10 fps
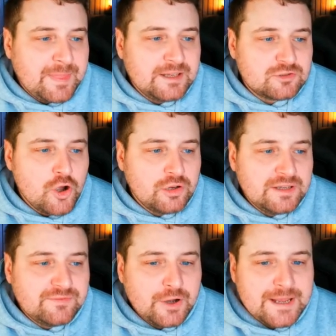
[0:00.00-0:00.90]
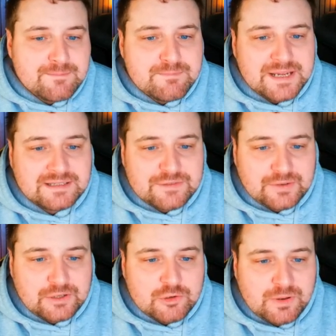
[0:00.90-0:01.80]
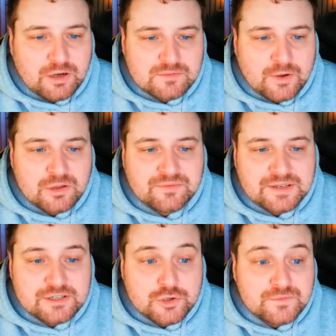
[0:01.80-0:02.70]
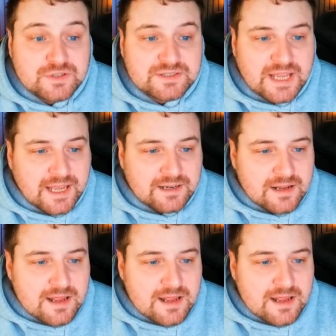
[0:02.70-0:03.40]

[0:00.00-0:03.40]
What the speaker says: It's not only for him being difficult because of all the things you've just said.